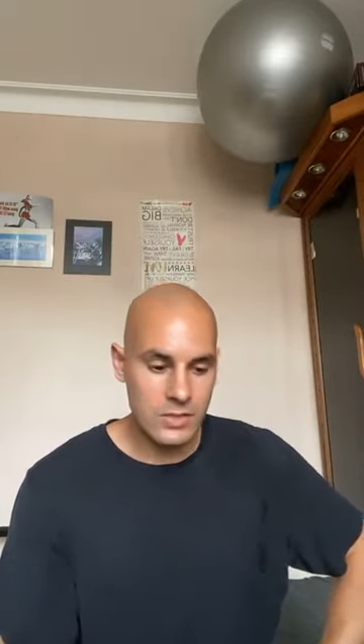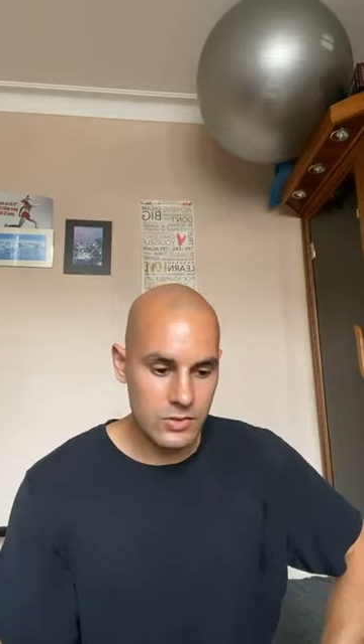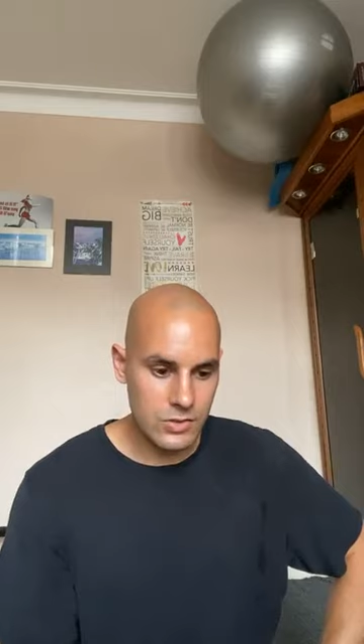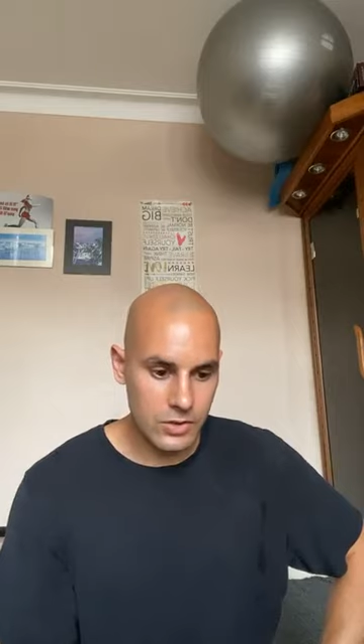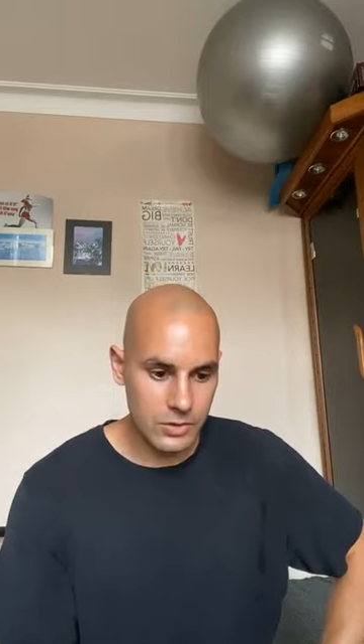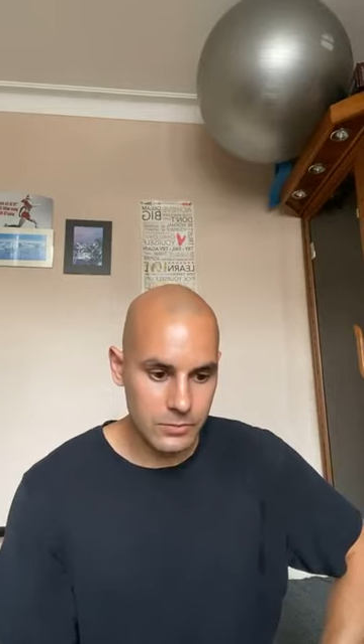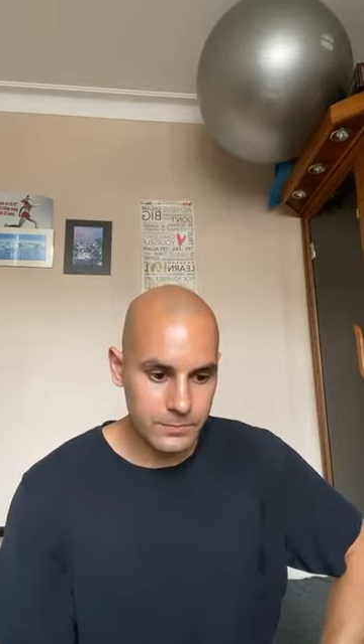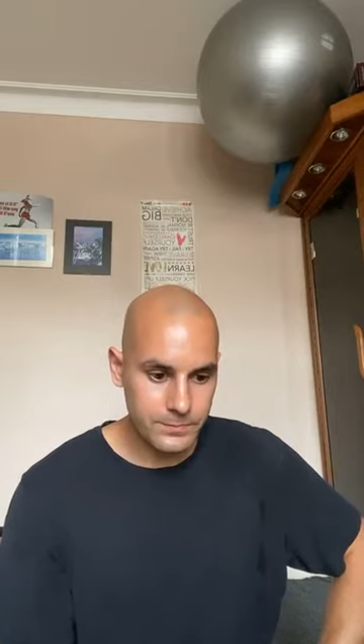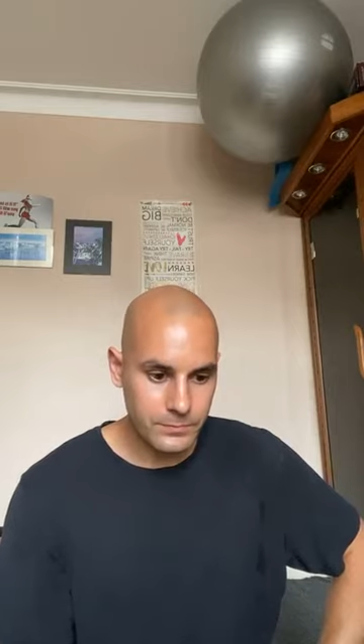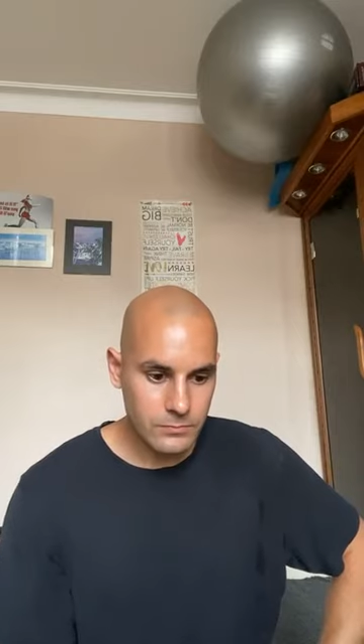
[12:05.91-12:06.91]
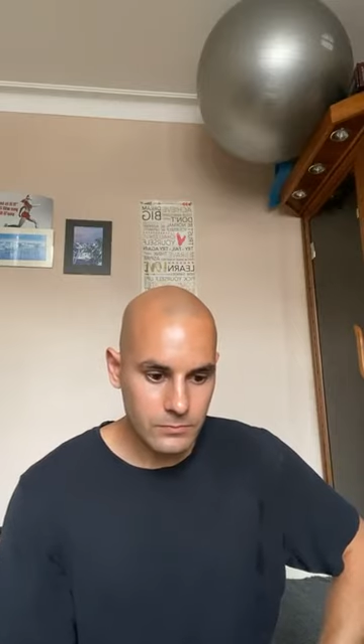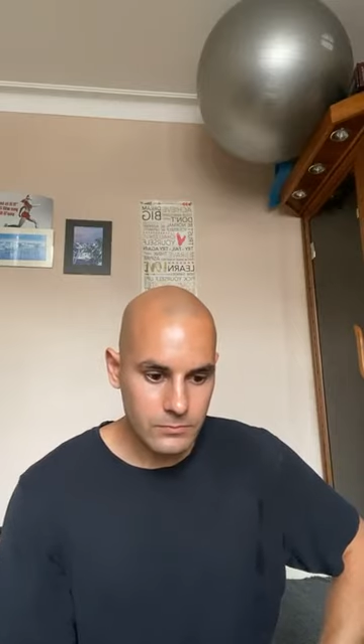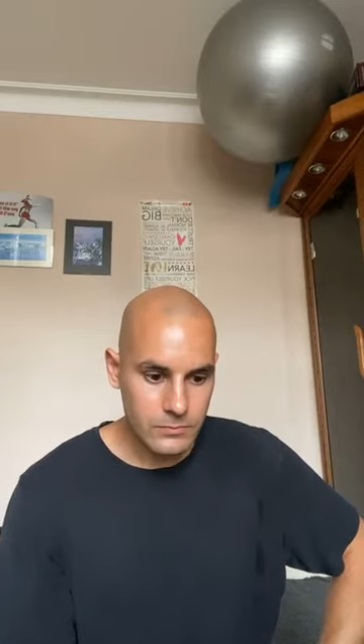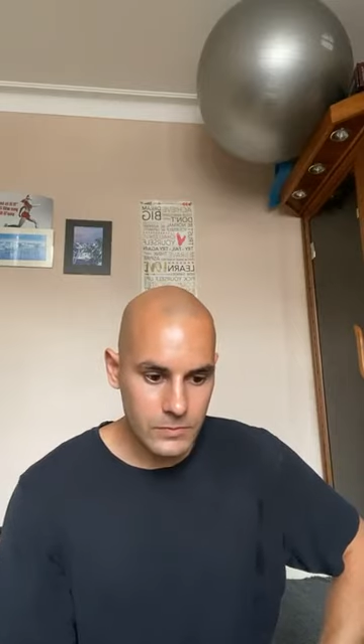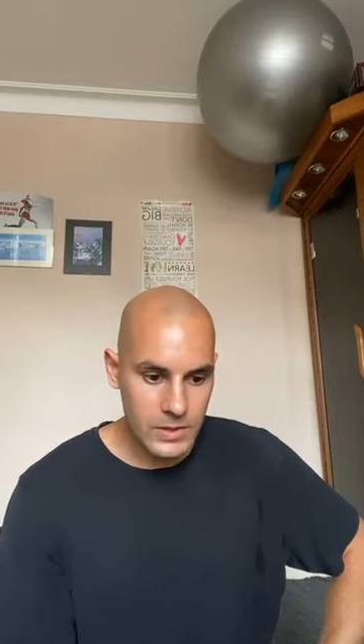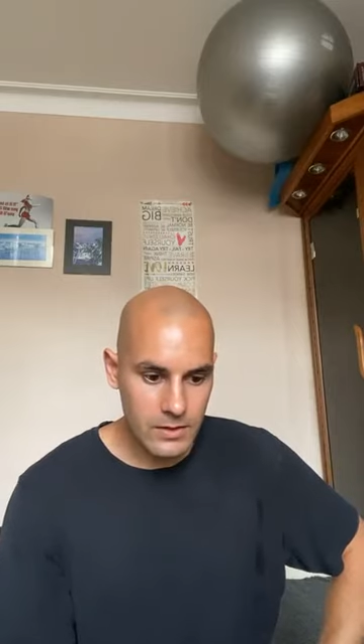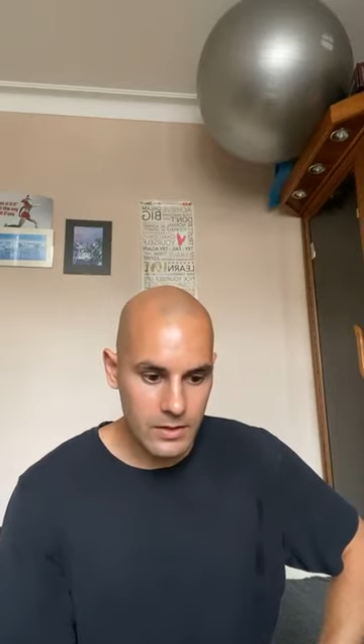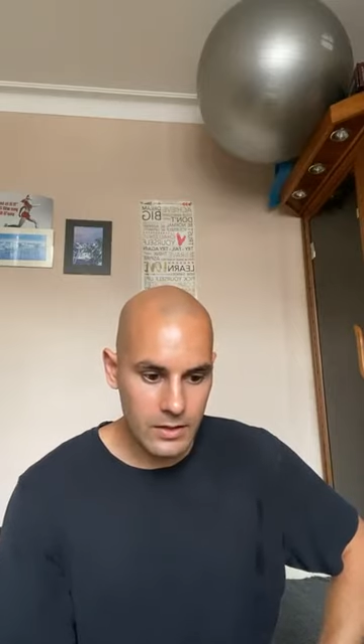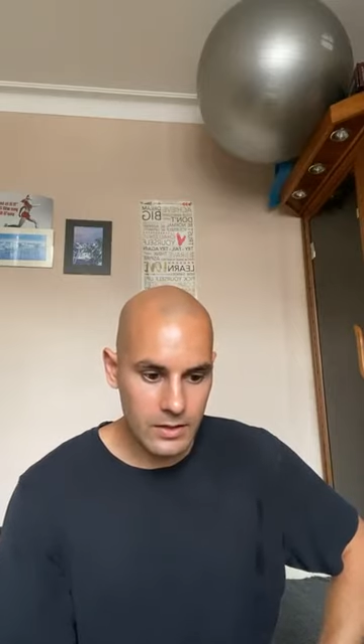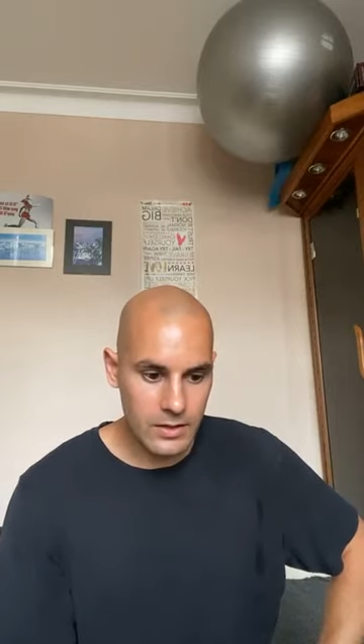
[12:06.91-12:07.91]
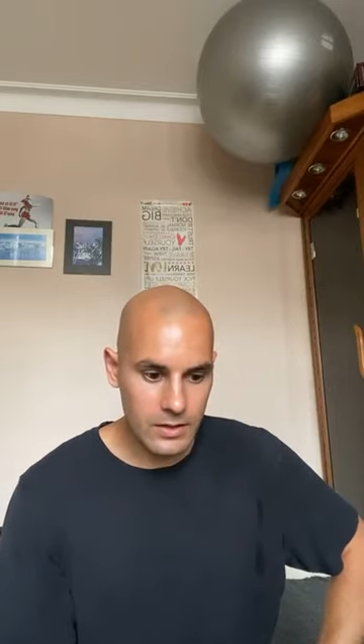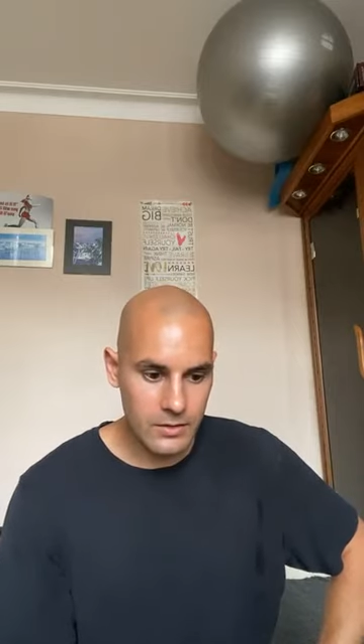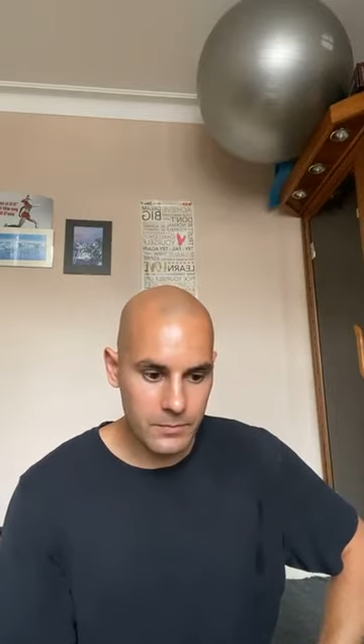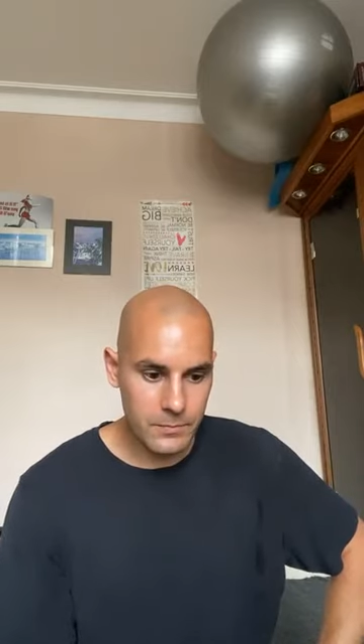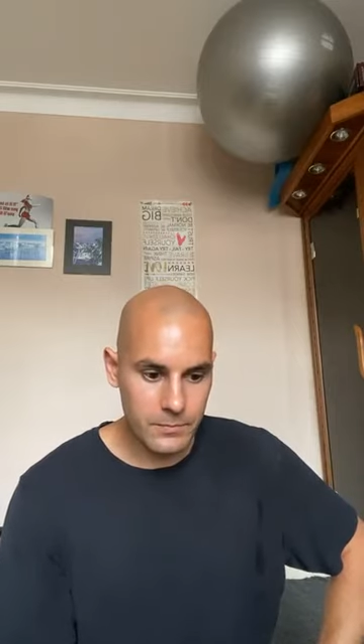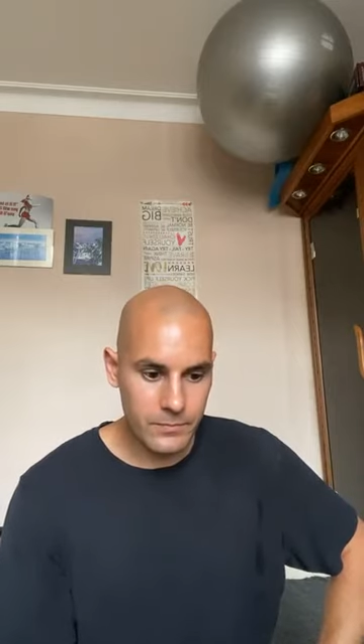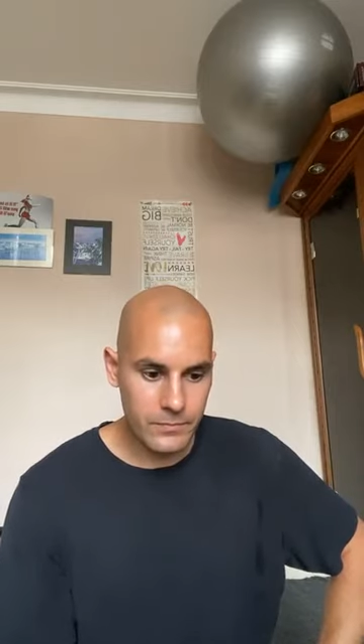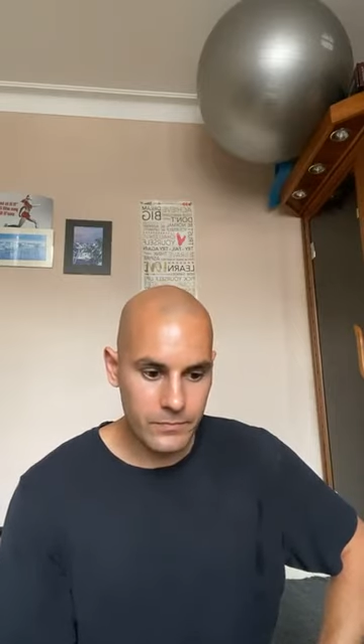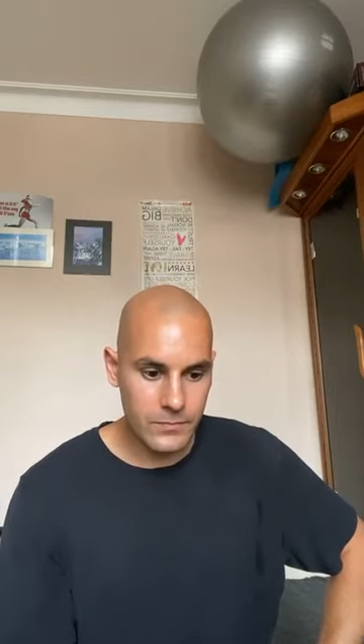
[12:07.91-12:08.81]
So number